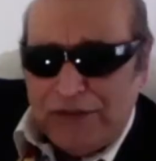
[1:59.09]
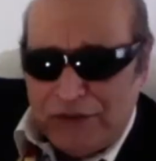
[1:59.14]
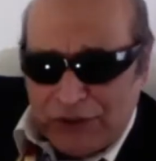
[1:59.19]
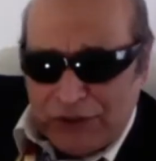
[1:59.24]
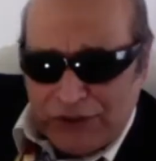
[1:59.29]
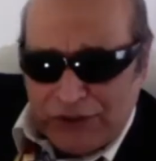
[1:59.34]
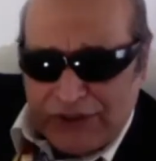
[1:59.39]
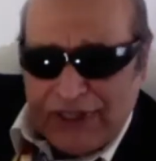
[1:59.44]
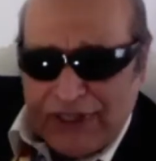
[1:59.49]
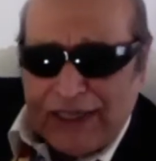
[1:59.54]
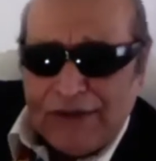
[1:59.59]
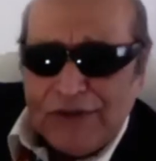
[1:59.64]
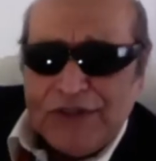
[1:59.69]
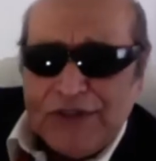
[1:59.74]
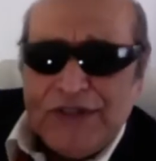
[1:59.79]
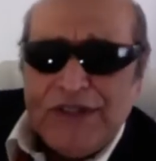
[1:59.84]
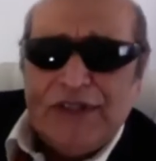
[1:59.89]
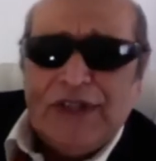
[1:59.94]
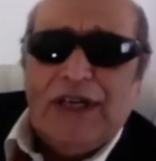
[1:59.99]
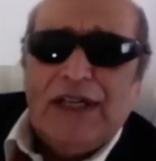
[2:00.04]
you a
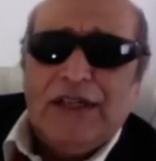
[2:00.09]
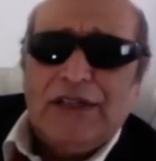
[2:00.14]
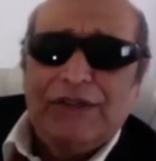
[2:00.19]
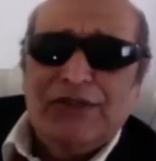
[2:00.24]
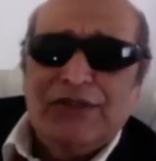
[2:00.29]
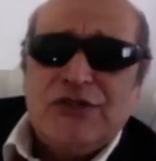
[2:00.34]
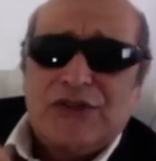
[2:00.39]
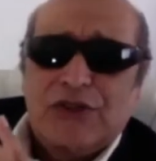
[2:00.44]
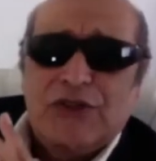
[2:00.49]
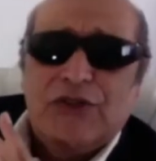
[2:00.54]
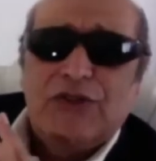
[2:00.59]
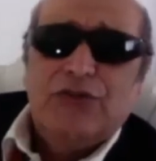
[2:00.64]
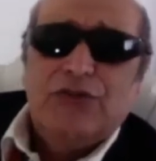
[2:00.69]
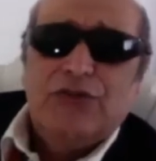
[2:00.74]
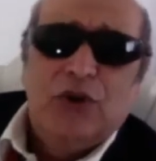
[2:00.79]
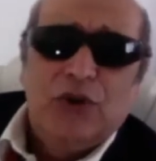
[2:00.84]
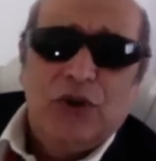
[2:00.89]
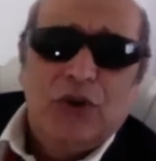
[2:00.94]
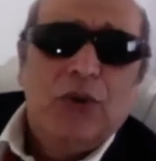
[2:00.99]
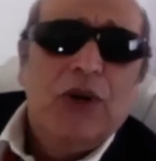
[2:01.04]
thousand dollars to throw
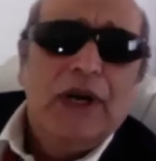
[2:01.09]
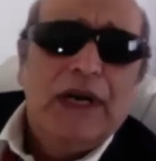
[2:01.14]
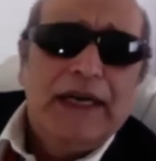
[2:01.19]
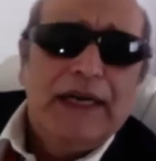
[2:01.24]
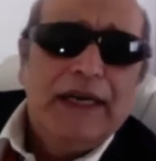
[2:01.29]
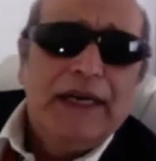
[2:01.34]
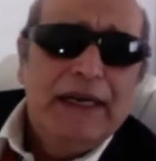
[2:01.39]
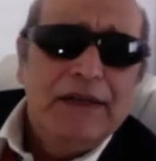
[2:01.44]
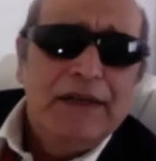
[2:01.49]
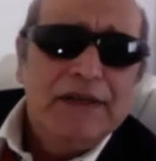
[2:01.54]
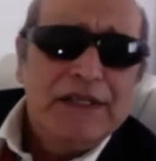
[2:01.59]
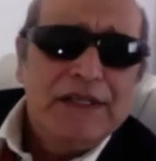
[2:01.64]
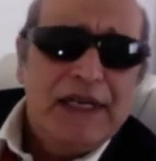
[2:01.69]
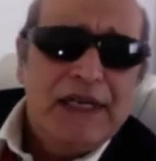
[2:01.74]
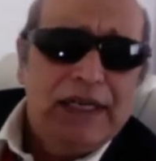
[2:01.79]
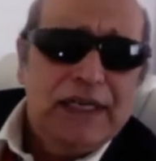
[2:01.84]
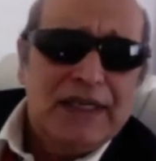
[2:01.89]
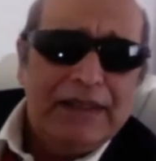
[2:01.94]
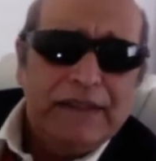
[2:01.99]
it away. How's that?